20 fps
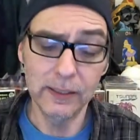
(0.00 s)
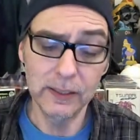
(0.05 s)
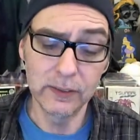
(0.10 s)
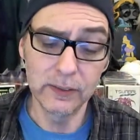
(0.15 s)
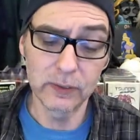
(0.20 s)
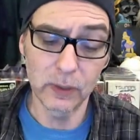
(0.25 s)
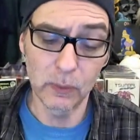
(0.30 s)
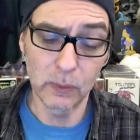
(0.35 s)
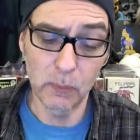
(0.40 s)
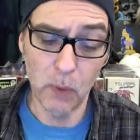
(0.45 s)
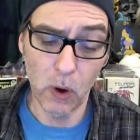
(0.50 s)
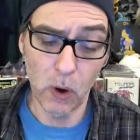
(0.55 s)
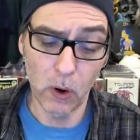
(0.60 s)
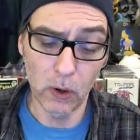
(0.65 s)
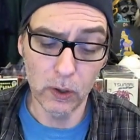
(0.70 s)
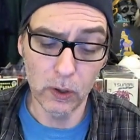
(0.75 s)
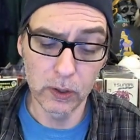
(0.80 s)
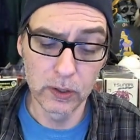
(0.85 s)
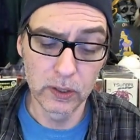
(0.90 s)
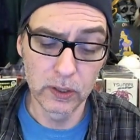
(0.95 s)
these are
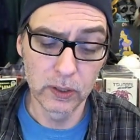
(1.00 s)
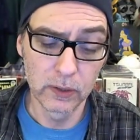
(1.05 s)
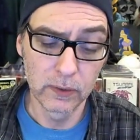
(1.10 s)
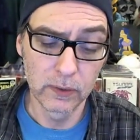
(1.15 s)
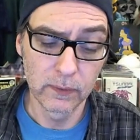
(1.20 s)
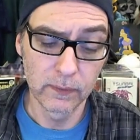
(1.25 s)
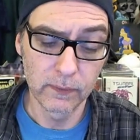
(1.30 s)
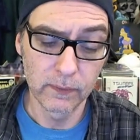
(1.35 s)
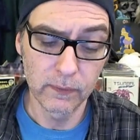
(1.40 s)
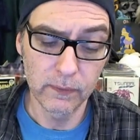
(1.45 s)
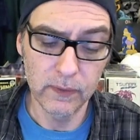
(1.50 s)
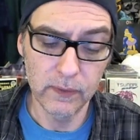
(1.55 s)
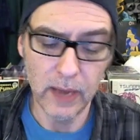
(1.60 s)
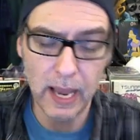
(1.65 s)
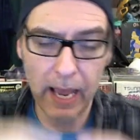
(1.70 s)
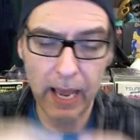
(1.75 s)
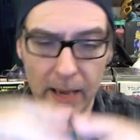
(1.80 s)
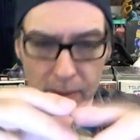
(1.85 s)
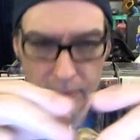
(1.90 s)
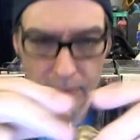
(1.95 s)
marked.
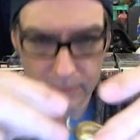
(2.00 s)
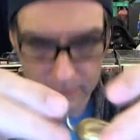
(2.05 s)
Nah.